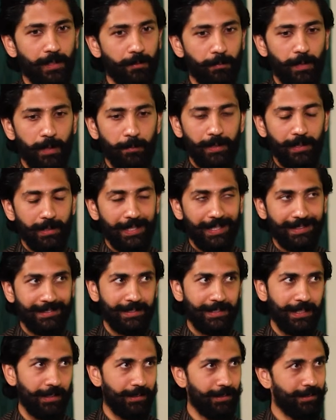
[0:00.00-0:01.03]
Maybe an
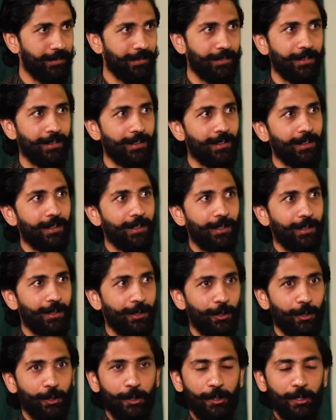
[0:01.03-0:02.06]
estate
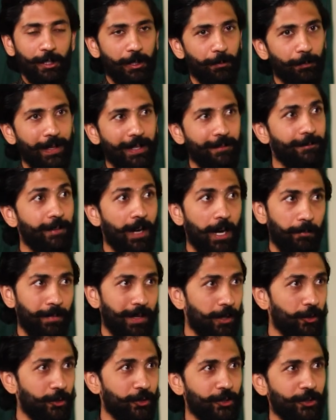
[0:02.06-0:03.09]
or a big
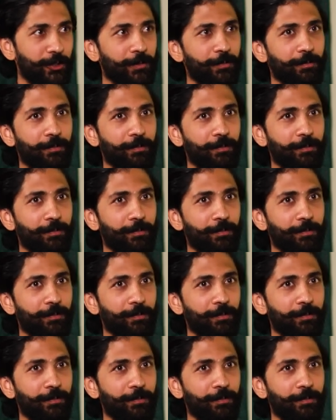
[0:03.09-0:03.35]
farmhouse.